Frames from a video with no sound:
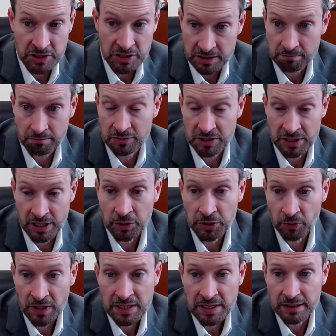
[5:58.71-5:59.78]
Just
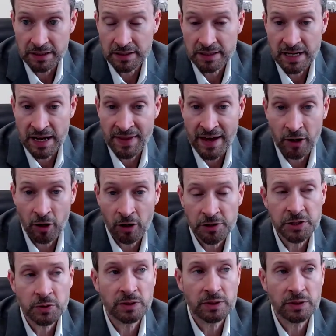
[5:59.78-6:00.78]
say what the rent is. And that